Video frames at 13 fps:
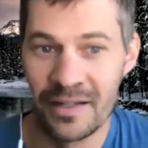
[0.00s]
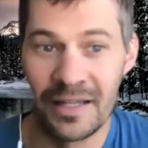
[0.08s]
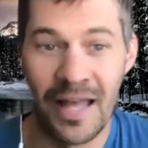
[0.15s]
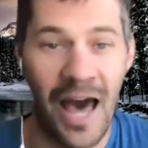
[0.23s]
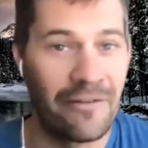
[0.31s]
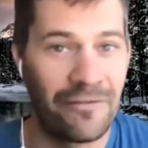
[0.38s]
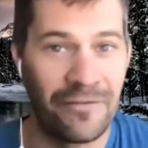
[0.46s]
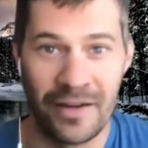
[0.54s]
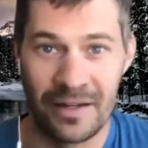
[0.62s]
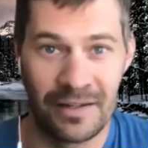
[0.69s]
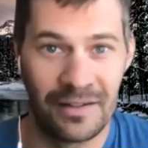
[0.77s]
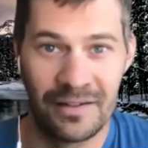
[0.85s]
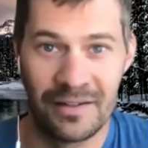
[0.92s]

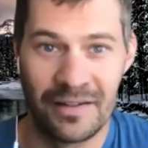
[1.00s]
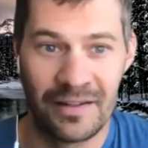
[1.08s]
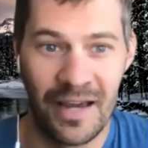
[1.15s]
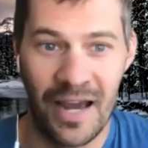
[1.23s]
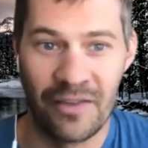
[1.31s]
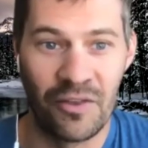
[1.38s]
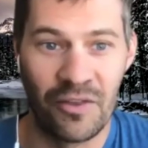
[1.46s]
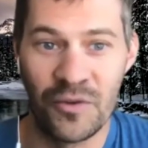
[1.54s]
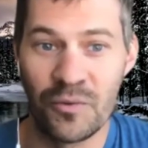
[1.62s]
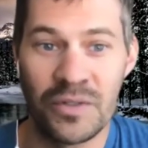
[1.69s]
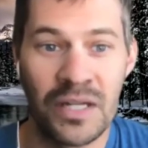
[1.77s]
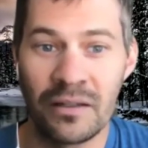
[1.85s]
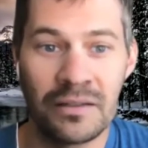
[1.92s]
laughing at the
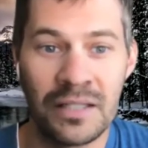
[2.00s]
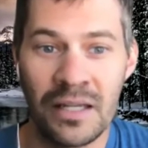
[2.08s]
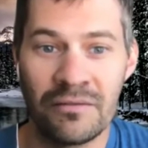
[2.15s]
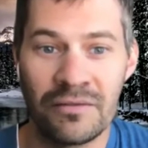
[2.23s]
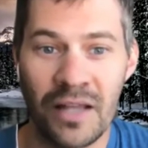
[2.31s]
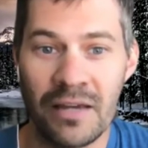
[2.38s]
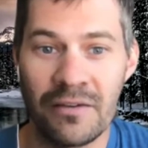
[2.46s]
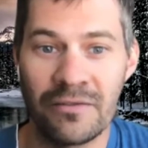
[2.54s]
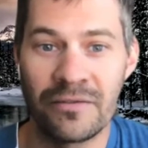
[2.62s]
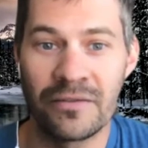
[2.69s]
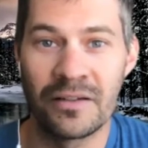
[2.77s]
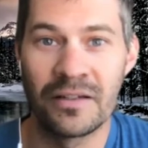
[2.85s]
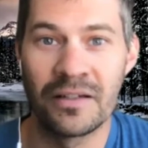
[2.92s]
futility of
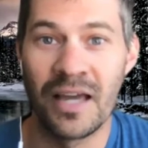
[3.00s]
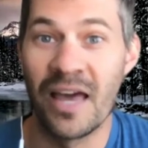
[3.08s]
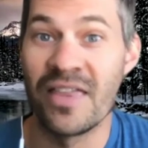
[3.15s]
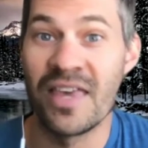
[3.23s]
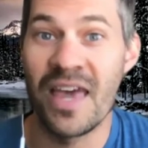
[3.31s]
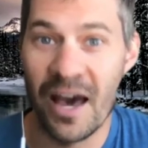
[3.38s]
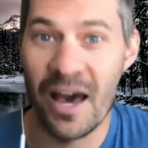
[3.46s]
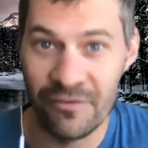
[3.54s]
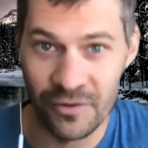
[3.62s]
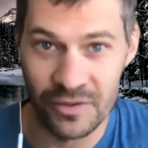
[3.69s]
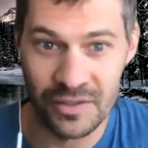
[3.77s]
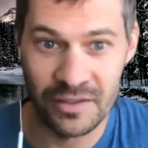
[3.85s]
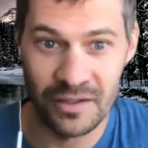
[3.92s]
life and the
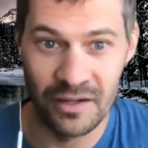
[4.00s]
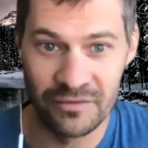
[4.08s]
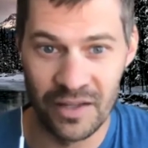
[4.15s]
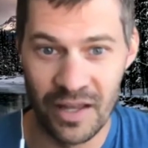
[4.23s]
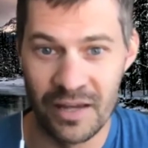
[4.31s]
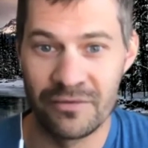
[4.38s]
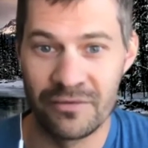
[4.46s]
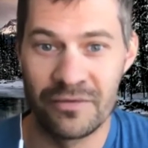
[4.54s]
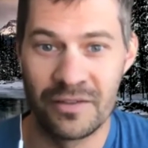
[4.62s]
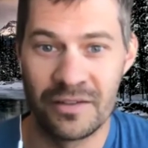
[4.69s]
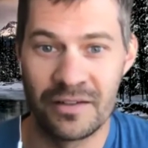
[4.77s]
effort of life.